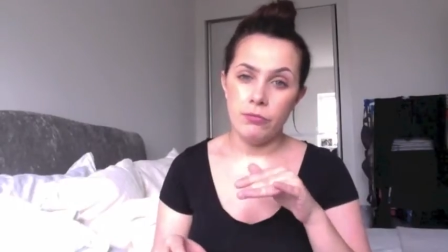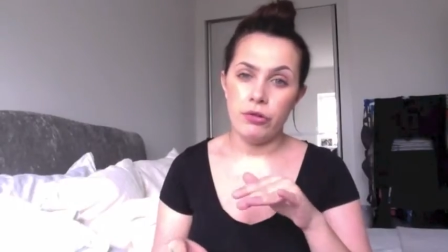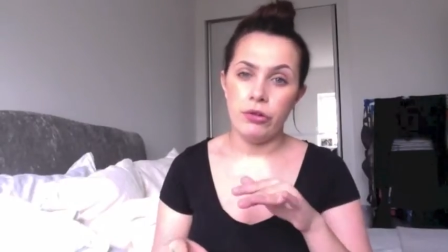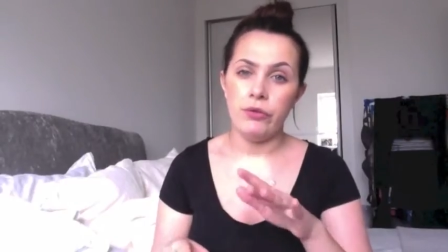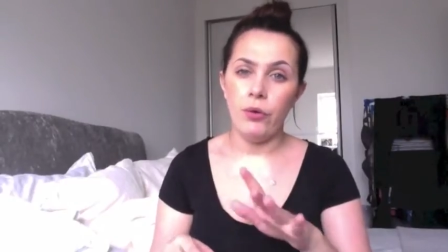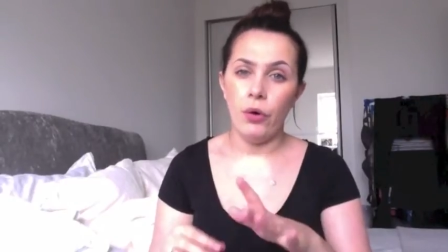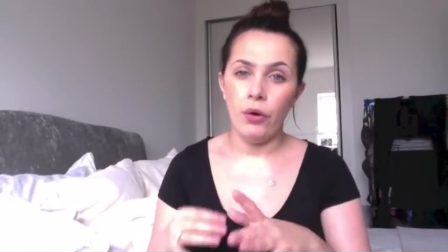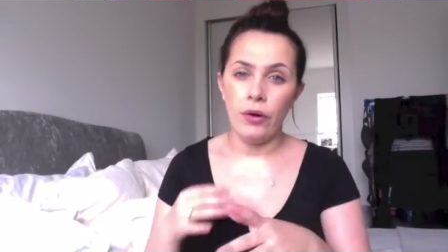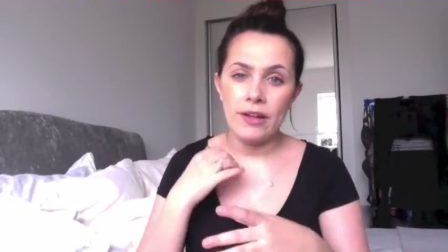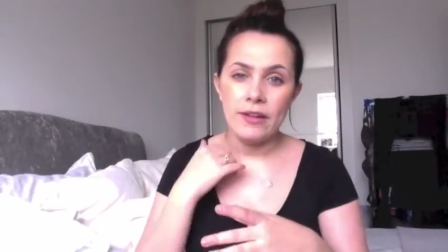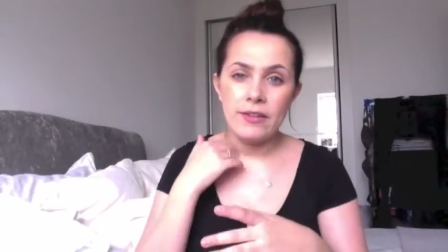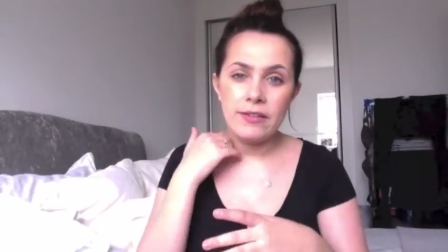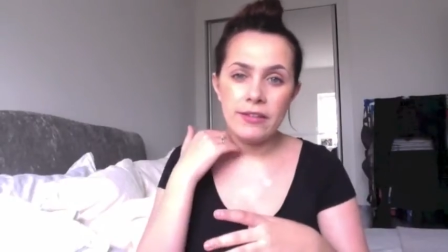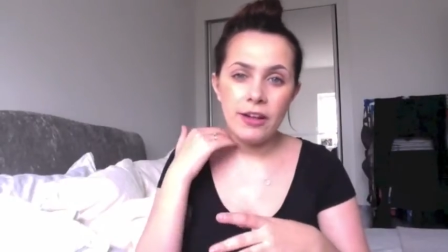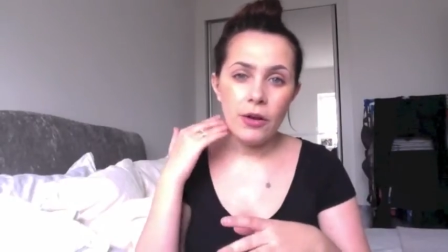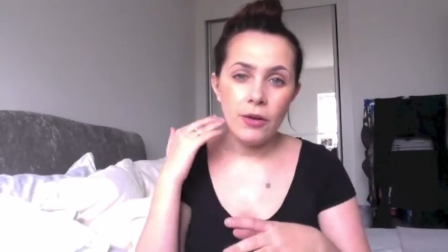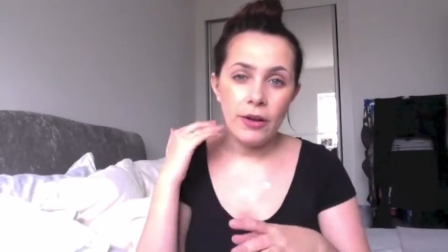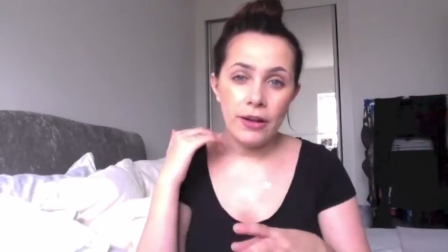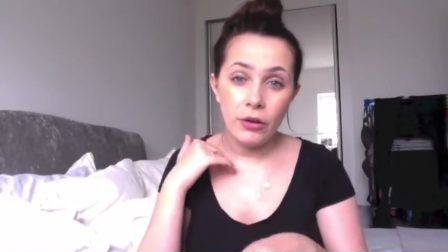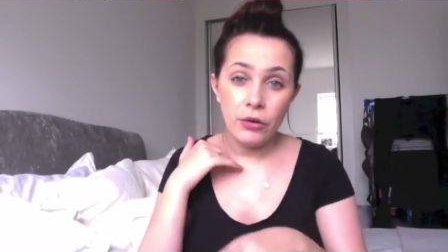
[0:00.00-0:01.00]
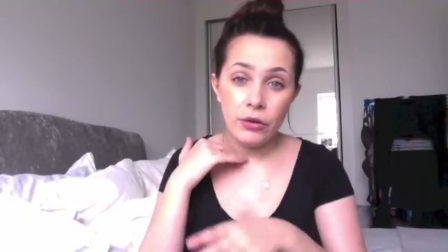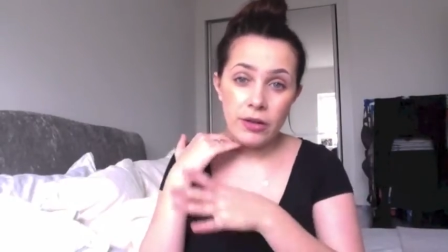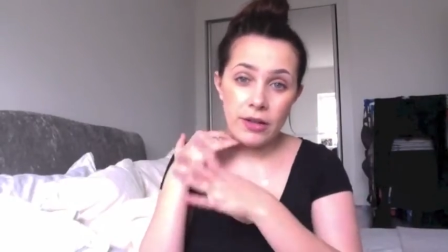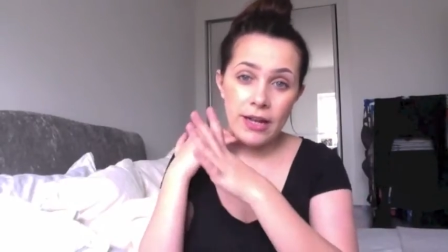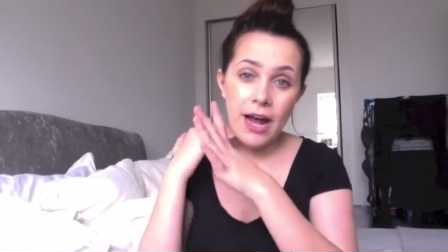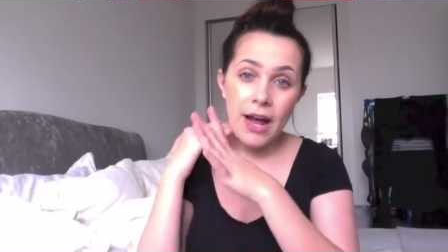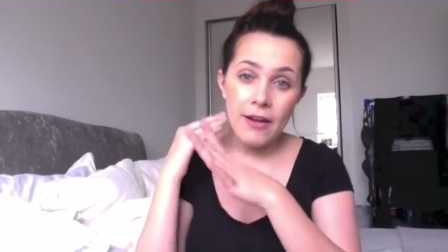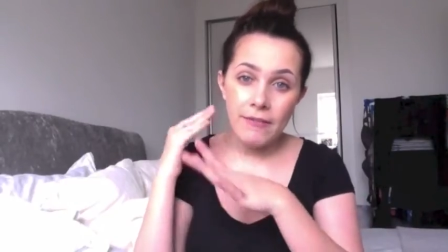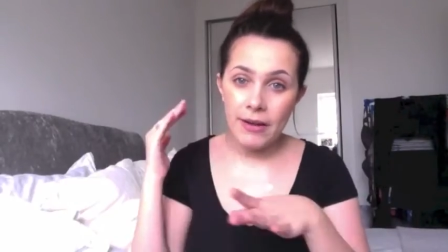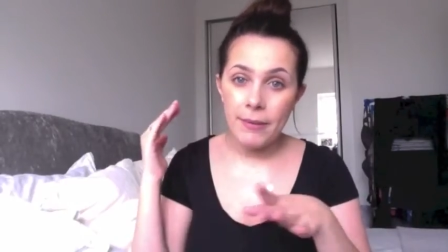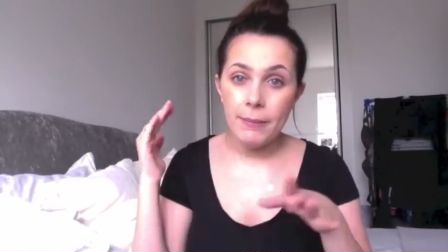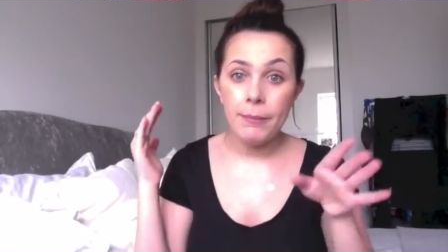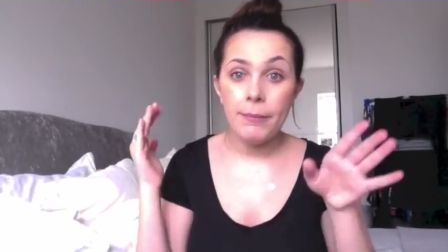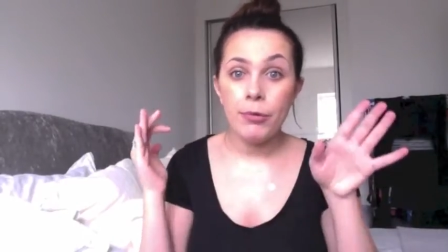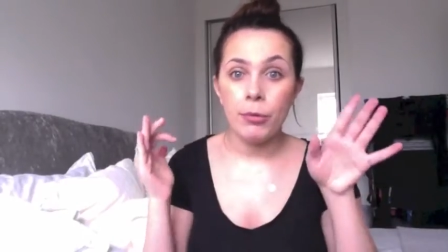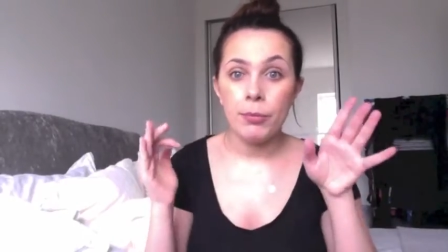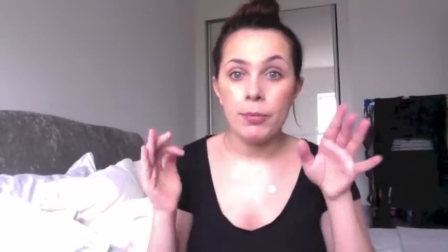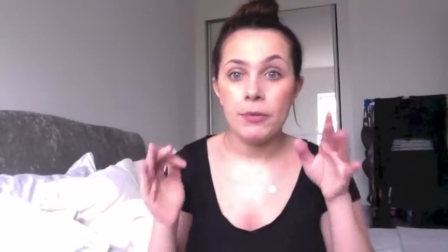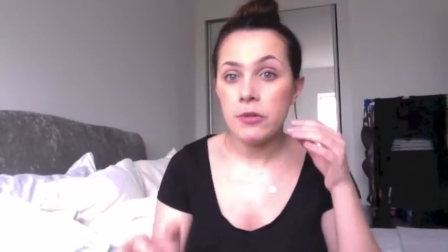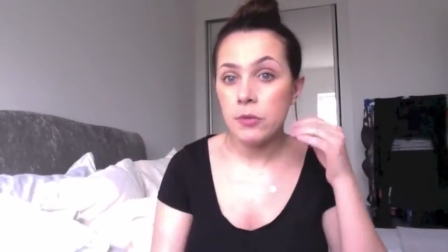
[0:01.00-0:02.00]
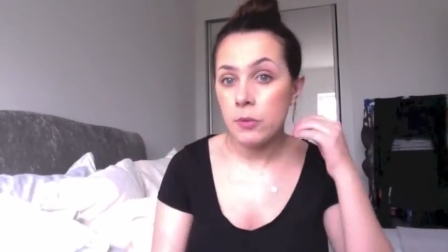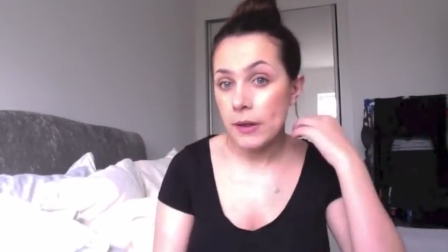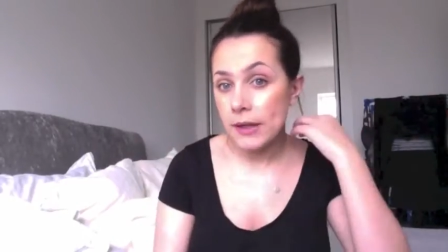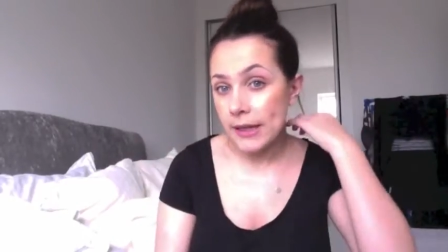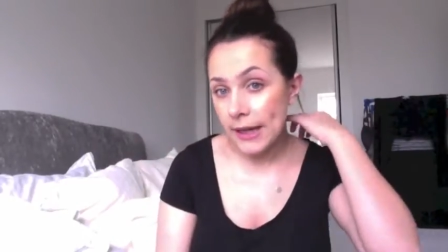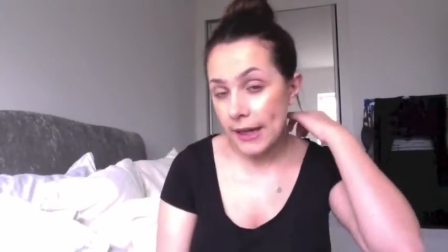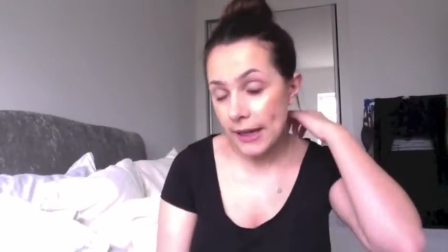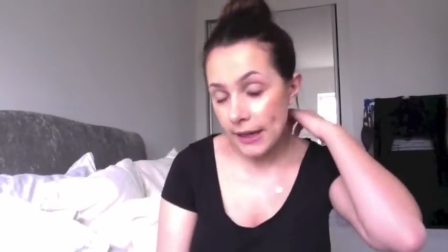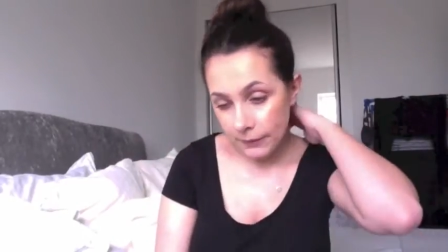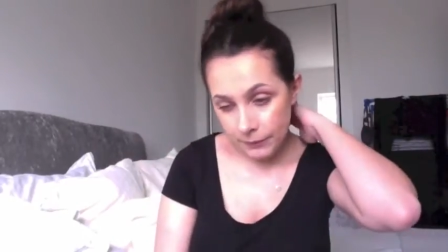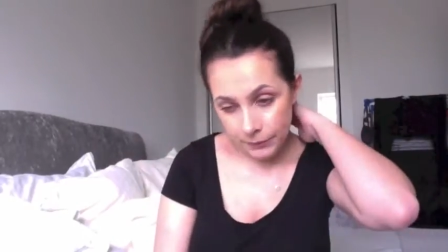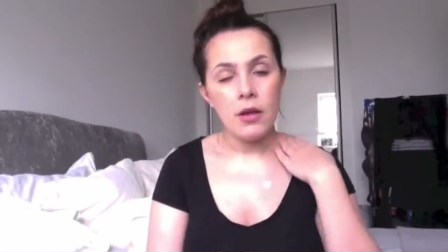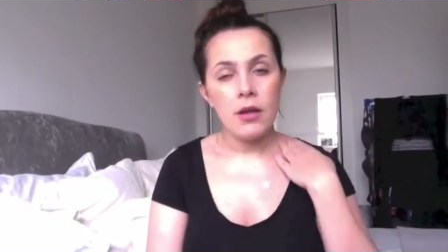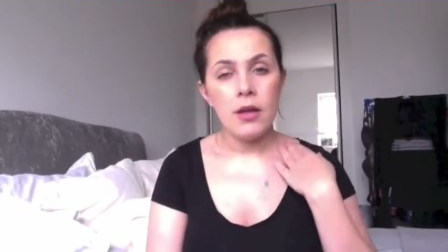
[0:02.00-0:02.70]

just rocking slowly or you can have it proper swinging.